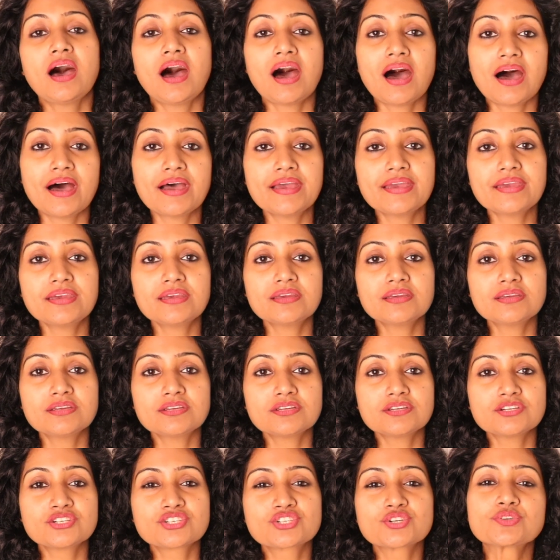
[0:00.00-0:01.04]
I
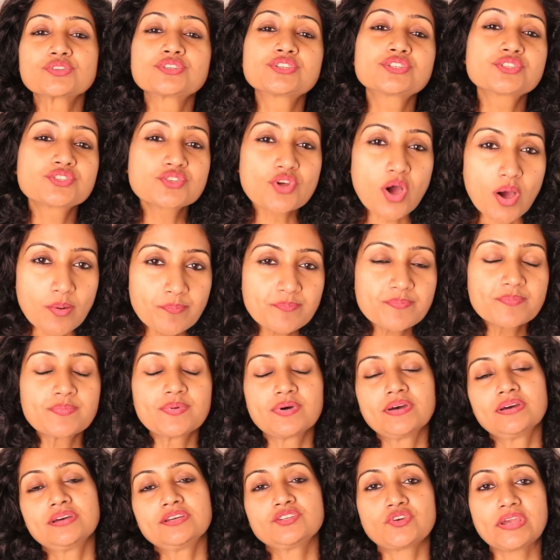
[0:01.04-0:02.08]
should stop
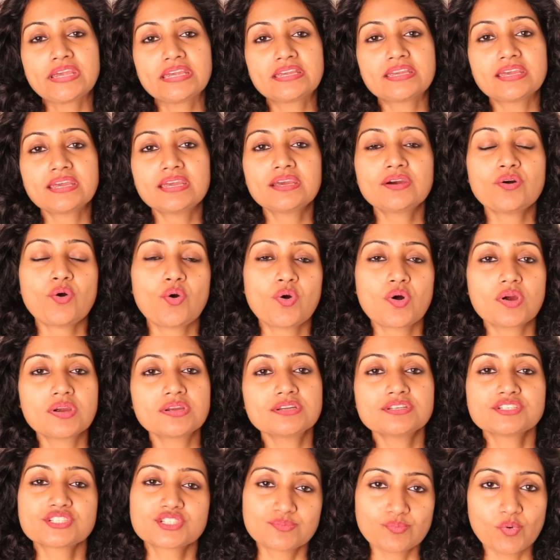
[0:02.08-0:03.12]
drinking
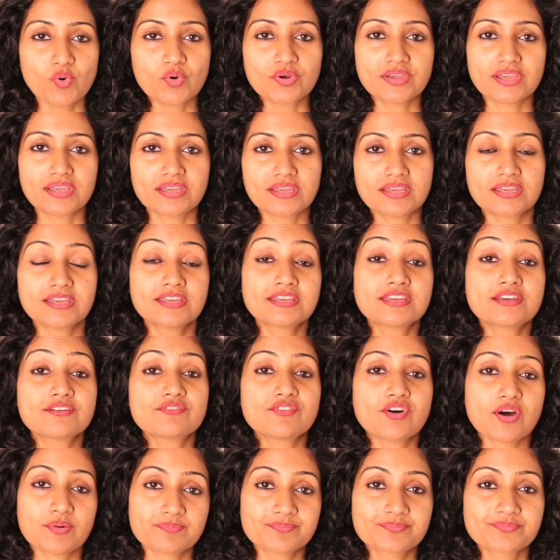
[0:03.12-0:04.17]
or smoking,
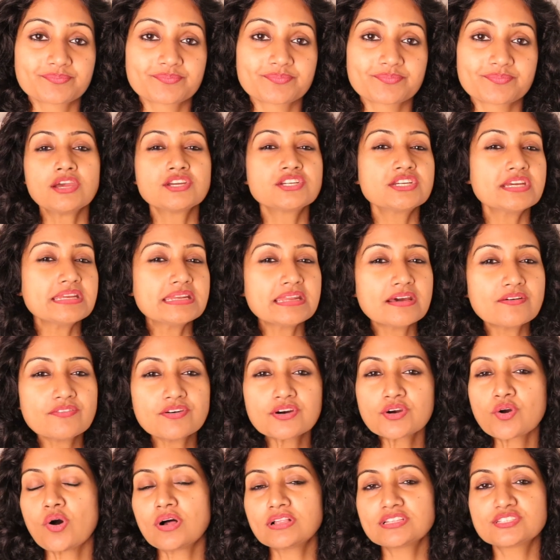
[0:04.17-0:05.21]
give up. She
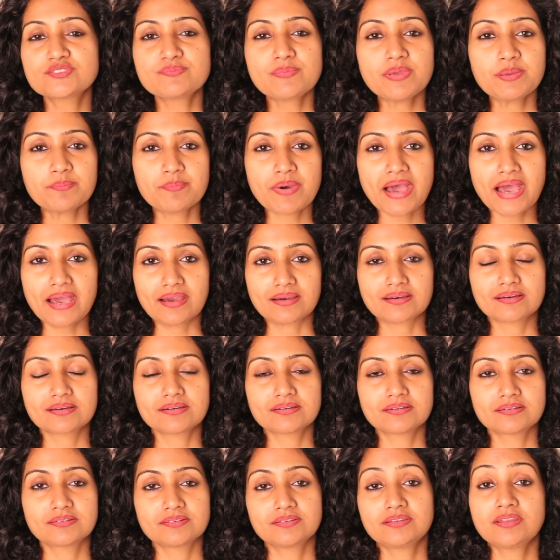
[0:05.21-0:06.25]
never calls me back.
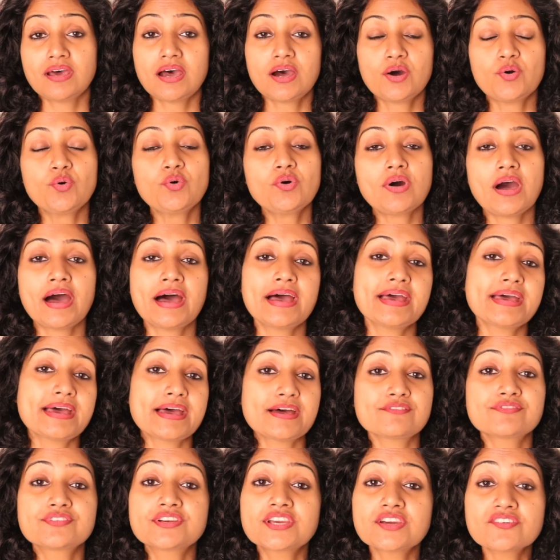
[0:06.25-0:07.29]
Now I
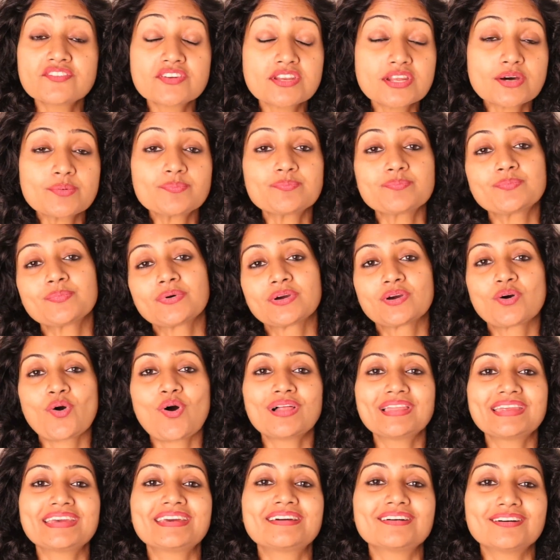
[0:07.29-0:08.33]
have given up
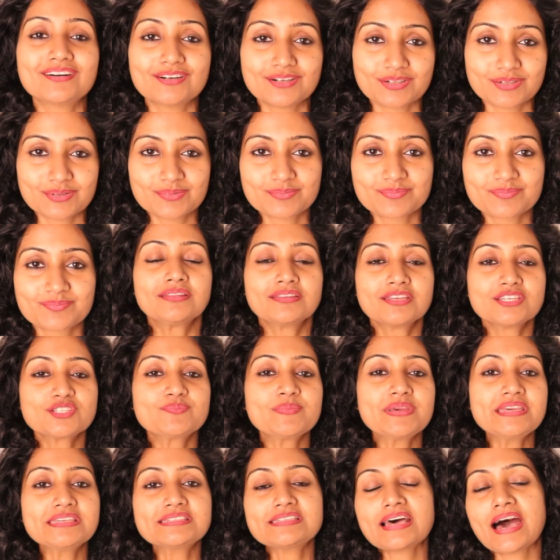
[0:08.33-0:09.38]
calling her. This
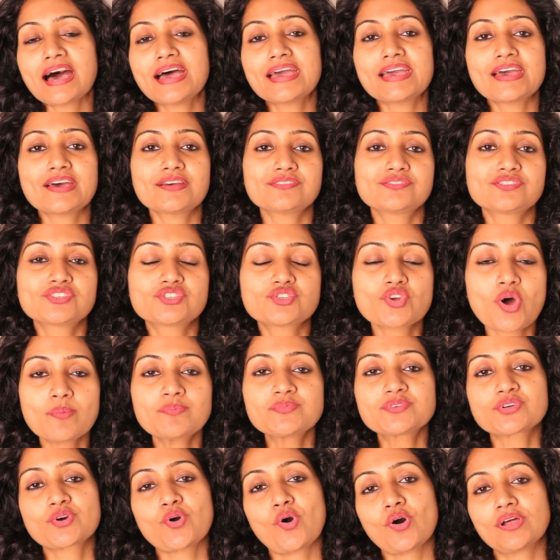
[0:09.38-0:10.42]
means I have
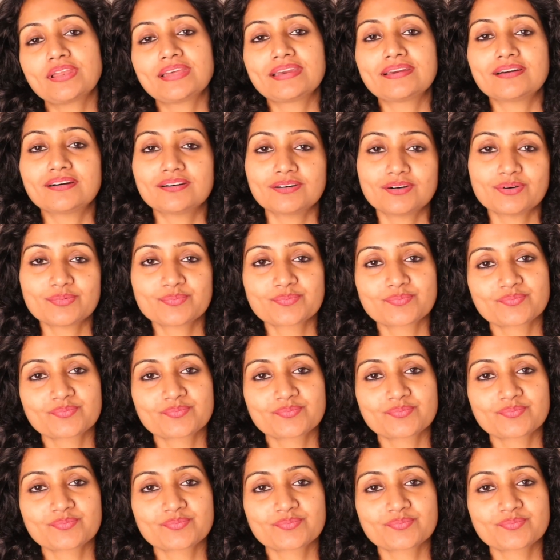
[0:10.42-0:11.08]
stopped calling her.